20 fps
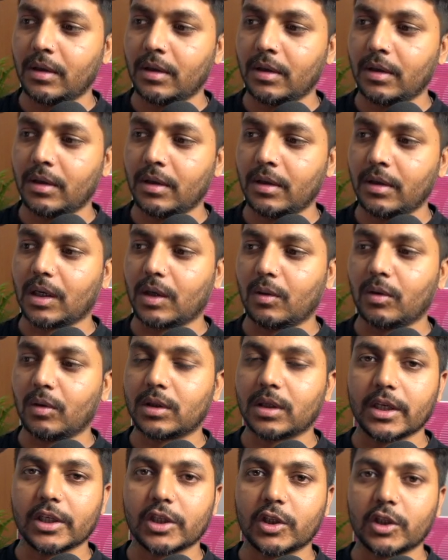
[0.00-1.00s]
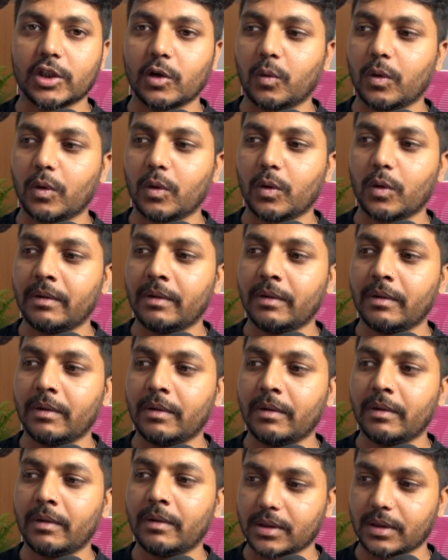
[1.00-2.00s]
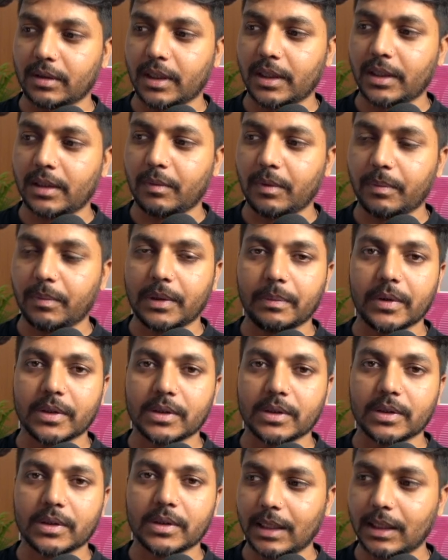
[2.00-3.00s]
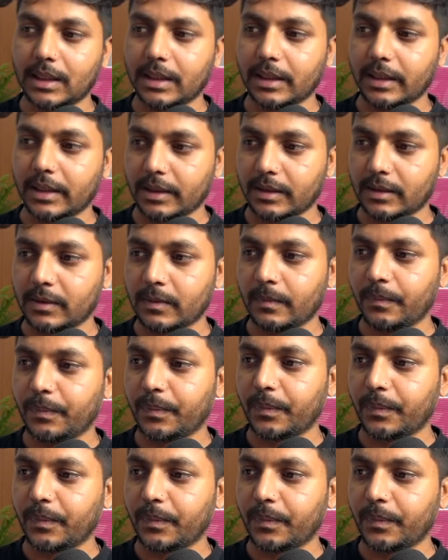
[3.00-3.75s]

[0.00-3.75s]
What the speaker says: So the growth ratio would be 50%, right? 50% increase.